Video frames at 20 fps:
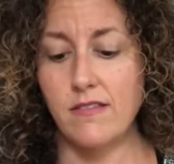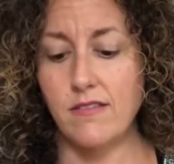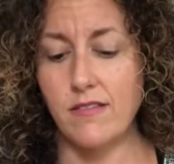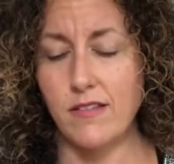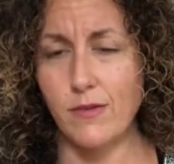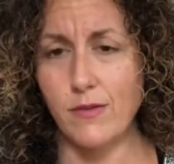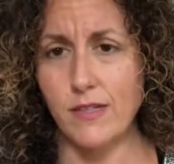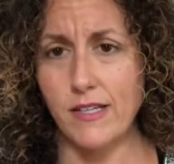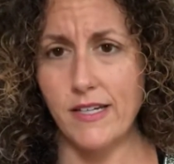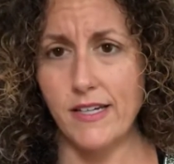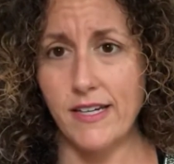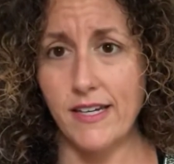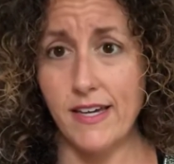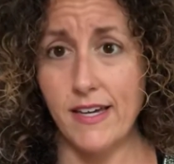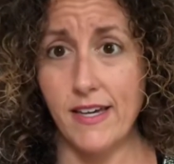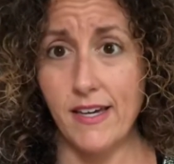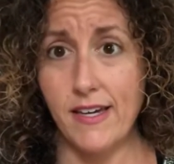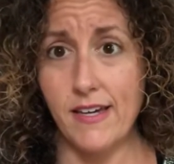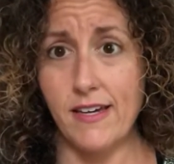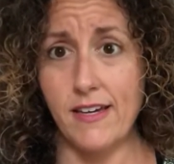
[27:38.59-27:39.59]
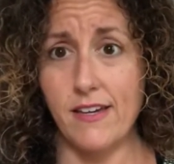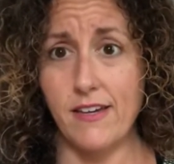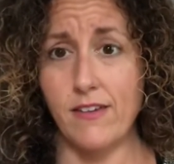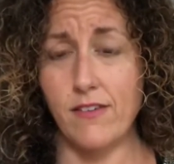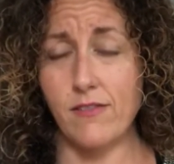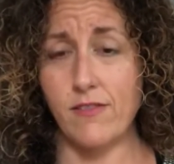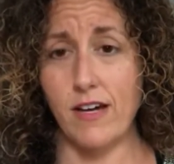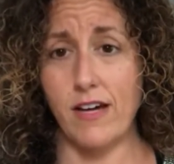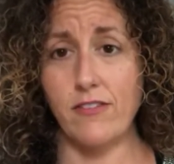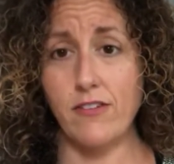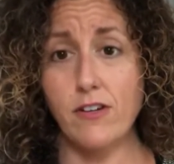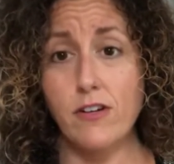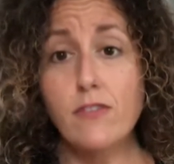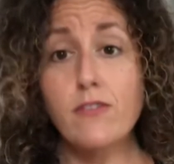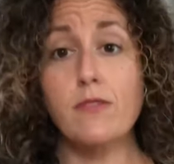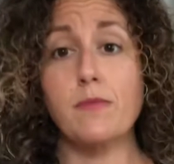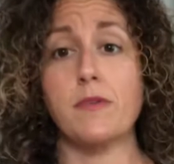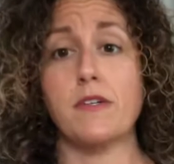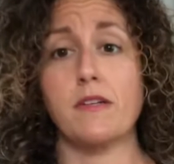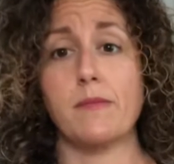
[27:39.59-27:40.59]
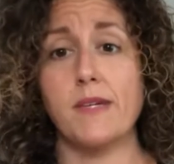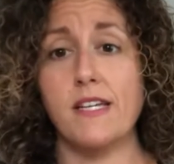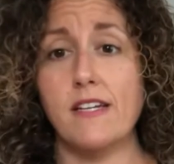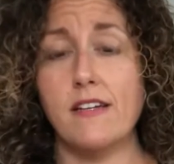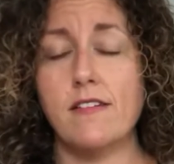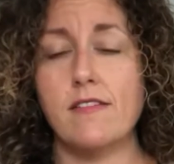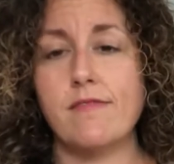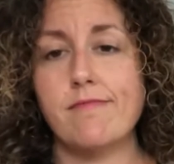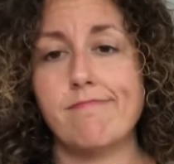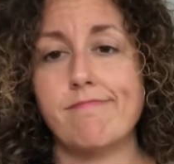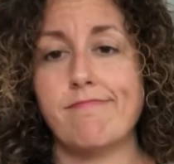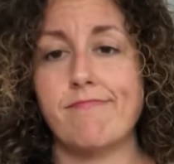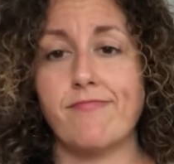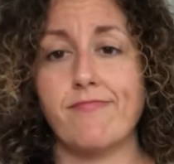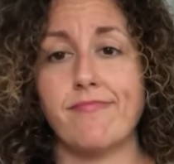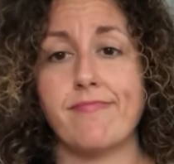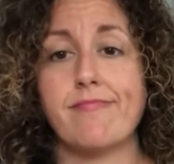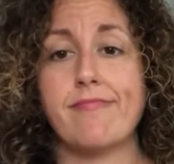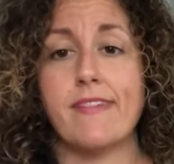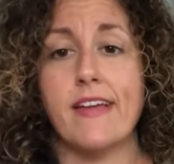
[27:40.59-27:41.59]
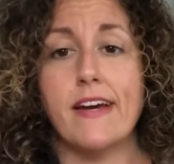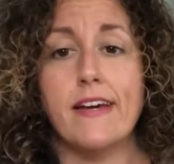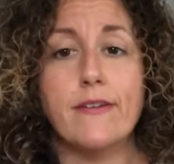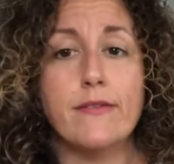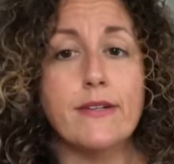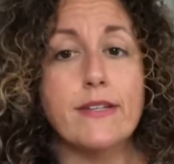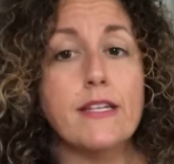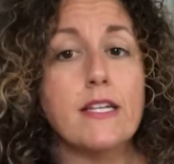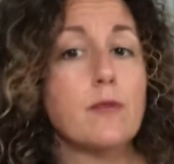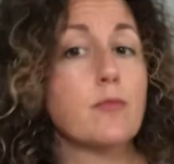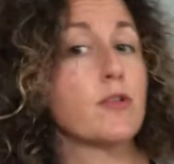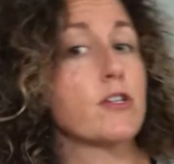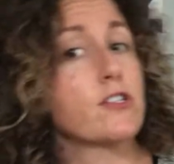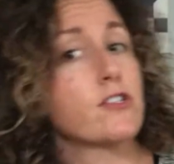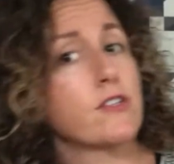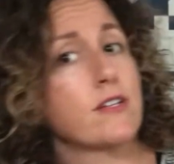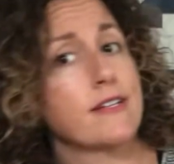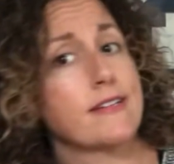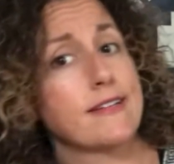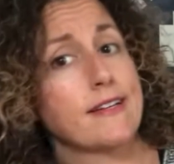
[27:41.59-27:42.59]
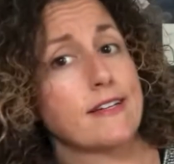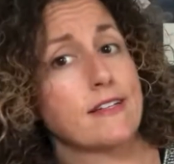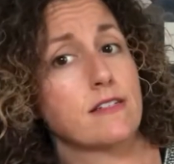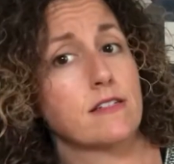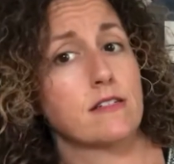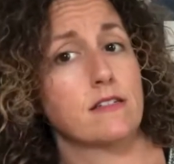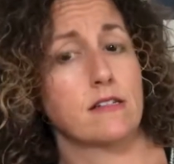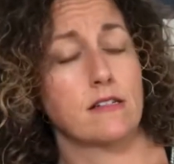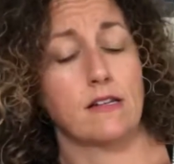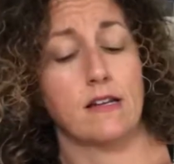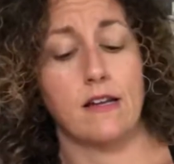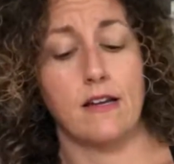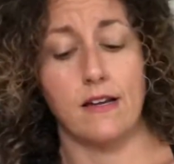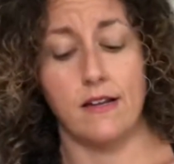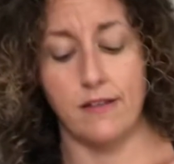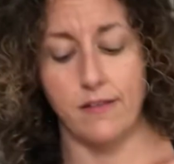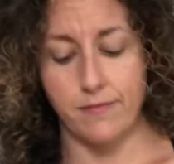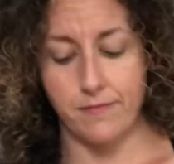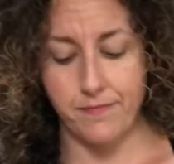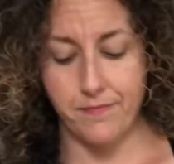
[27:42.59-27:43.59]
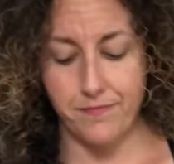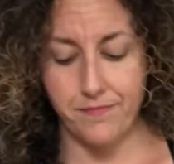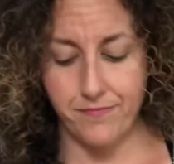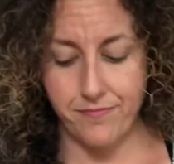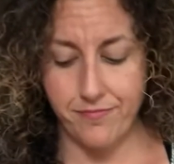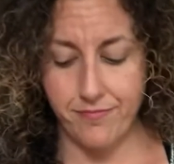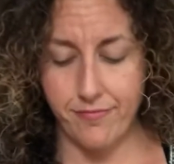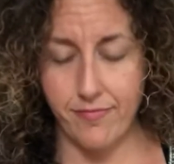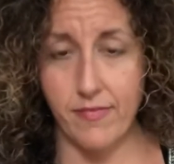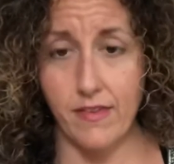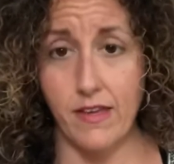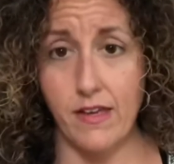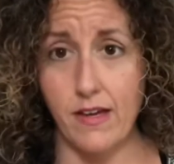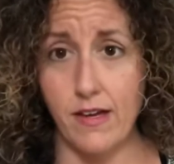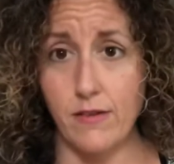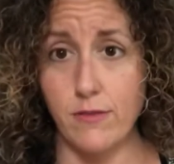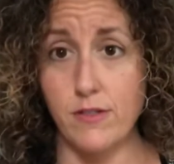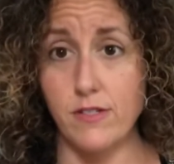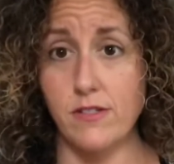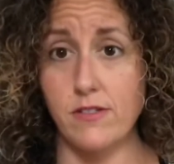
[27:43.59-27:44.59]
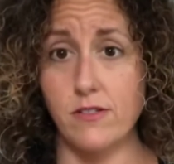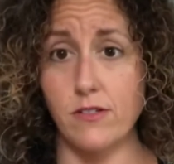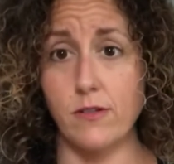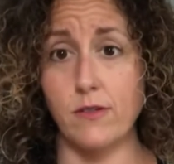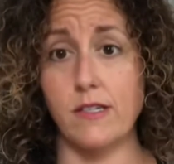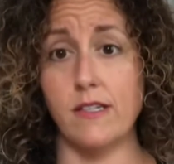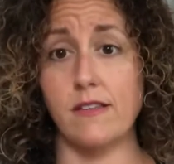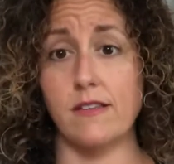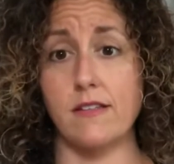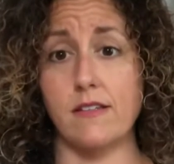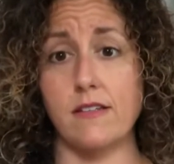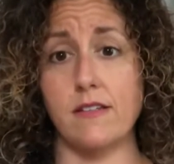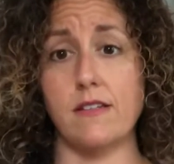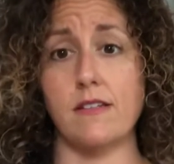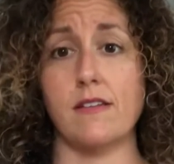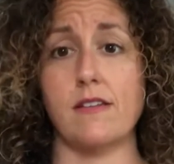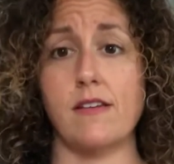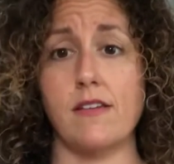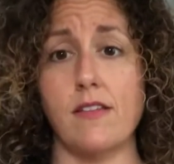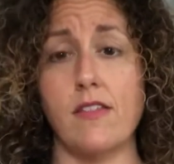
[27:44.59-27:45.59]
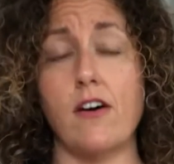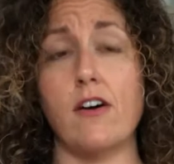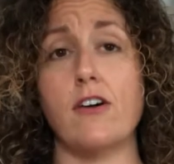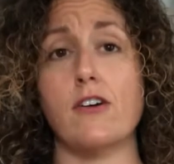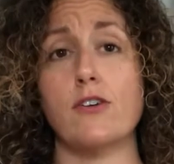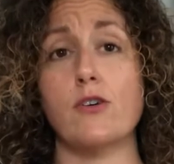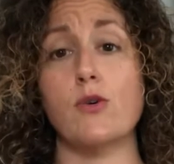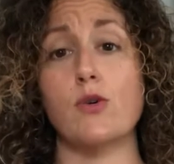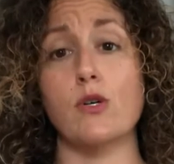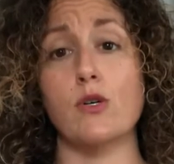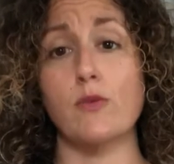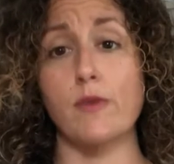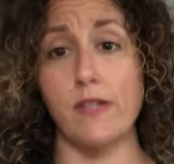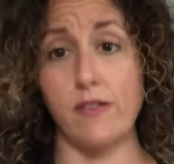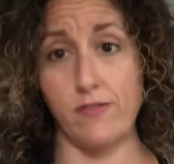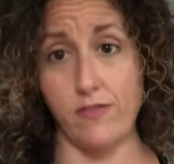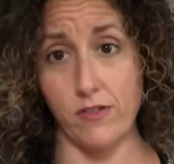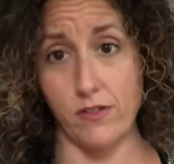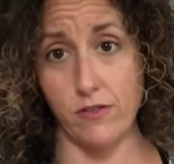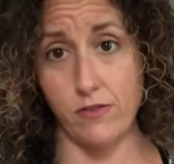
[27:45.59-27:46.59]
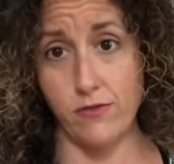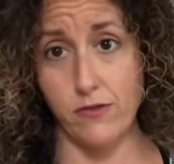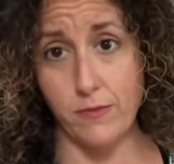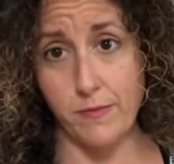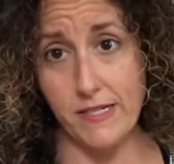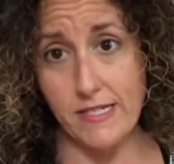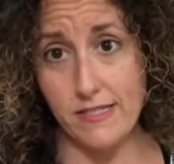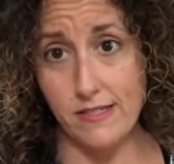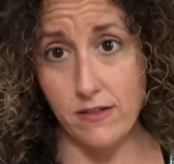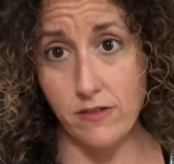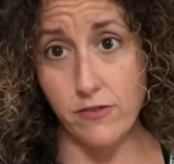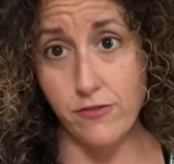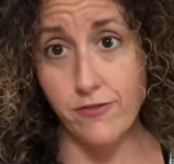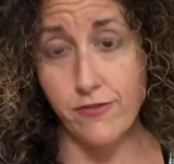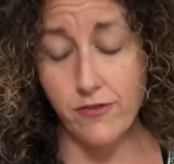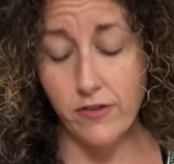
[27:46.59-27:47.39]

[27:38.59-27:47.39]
that were like, hey, haven't heard from you in a minute. I really appreciate that. I was doing the hardcore refill for myself,